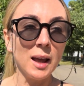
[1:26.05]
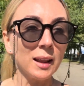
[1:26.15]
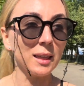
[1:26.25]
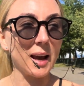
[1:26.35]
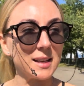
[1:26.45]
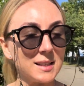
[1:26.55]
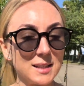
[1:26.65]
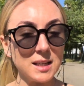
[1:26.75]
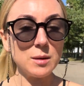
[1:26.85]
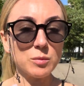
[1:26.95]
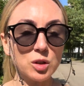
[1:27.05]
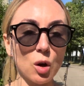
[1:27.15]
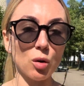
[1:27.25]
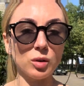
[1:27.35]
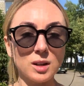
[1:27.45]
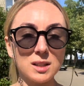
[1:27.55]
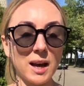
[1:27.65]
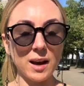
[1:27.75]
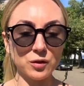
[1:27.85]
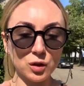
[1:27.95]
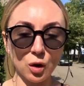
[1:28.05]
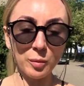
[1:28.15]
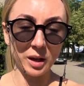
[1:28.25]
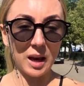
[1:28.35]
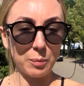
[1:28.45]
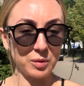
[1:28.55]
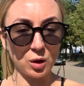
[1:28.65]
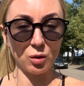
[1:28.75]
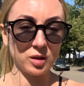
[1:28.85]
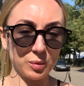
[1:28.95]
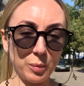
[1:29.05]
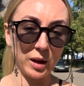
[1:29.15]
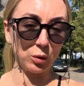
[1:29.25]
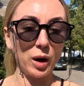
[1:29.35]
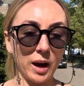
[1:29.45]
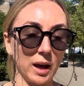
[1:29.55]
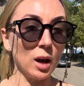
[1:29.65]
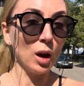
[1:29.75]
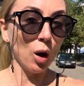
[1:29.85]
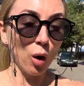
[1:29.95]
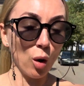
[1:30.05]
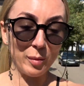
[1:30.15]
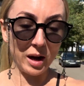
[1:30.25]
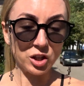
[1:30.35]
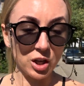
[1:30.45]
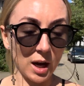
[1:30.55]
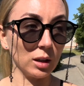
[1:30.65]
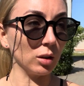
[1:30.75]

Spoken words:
Like steam saunas. I have so many episodes, by the way, on my channel